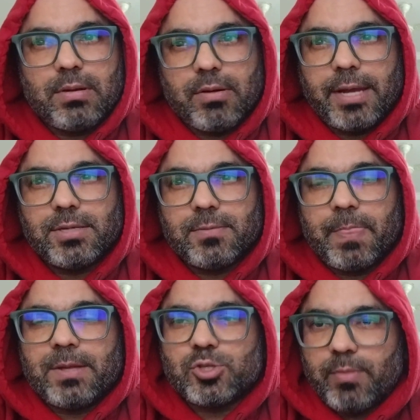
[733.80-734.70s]
Right?
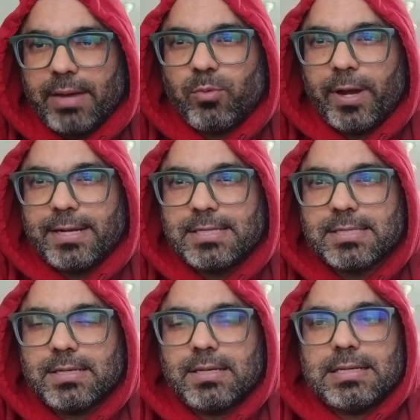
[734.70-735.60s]
So my point
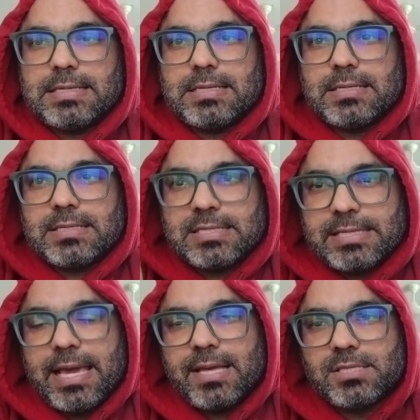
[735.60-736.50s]
is,
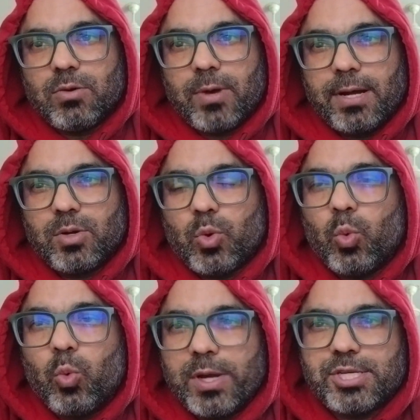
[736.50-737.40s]
say is the word
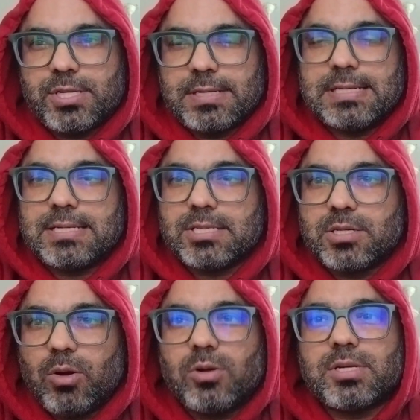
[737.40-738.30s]
which
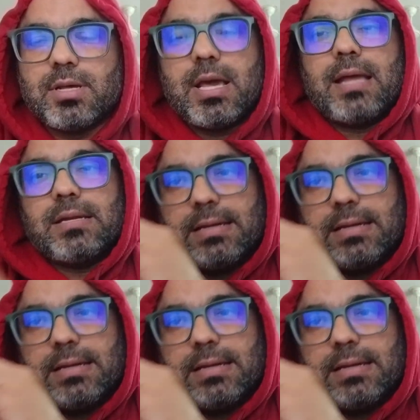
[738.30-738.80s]
does not